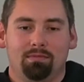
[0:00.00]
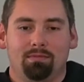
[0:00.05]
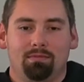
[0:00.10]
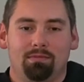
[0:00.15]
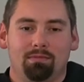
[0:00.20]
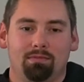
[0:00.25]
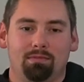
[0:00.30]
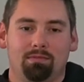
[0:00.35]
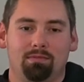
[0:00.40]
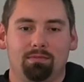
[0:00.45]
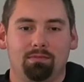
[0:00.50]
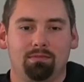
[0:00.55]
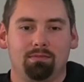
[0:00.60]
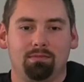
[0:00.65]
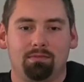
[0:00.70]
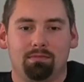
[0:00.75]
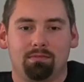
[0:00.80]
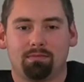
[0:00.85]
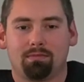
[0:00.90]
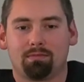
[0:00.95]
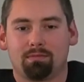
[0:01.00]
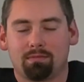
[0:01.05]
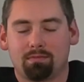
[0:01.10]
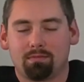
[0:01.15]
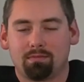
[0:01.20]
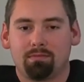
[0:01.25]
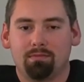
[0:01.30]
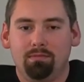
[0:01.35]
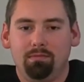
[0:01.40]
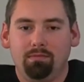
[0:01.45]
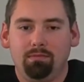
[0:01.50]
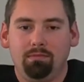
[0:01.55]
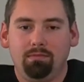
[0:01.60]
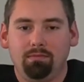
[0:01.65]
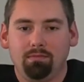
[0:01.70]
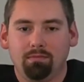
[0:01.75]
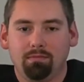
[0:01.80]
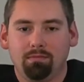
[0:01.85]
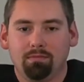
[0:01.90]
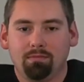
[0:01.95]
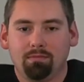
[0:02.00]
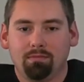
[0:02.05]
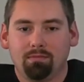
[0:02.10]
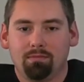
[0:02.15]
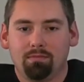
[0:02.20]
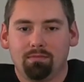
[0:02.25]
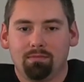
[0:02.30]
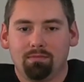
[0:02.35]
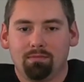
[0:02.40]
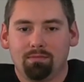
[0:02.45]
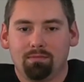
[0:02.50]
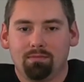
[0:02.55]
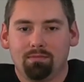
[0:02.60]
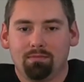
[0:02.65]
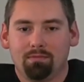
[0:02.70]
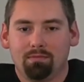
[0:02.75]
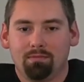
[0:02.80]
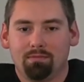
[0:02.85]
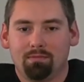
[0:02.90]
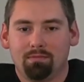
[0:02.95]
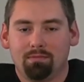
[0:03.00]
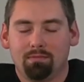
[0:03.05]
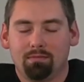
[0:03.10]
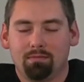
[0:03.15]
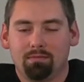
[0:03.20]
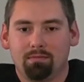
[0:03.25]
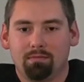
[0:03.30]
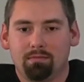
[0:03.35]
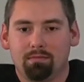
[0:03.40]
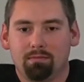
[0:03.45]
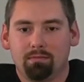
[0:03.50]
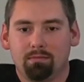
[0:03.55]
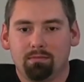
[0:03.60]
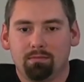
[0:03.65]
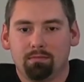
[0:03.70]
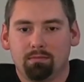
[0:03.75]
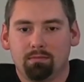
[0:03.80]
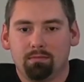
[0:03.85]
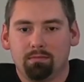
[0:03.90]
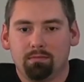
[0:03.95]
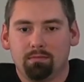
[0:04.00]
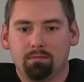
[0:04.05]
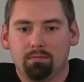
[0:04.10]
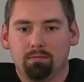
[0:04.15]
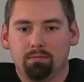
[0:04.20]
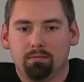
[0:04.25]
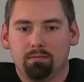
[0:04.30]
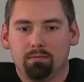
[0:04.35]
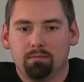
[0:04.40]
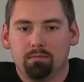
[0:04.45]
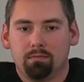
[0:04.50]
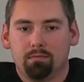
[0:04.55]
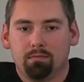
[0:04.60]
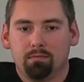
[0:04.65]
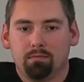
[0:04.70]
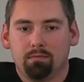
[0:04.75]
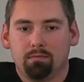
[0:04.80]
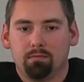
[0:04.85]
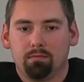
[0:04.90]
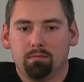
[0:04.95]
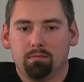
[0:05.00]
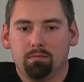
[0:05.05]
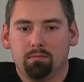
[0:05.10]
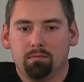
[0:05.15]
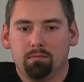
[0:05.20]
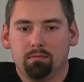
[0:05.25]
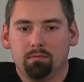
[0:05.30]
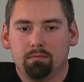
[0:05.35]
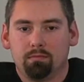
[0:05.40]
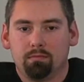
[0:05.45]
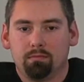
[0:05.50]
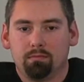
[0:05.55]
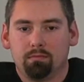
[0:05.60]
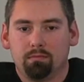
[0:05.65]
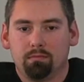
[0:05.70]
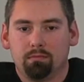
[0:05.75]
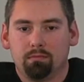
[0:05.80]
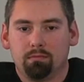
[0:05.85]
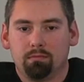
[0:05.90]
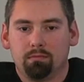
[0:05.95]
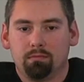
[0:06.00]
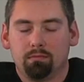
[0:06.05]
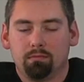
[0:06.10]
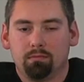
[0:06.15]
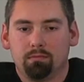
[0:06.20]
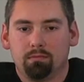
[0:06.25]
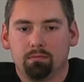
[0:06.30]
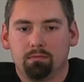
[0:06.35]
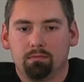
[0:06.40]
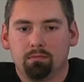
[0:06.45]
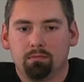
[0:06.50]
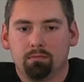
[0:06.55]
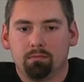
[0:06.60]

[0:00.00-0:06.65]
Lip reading: (not speaking)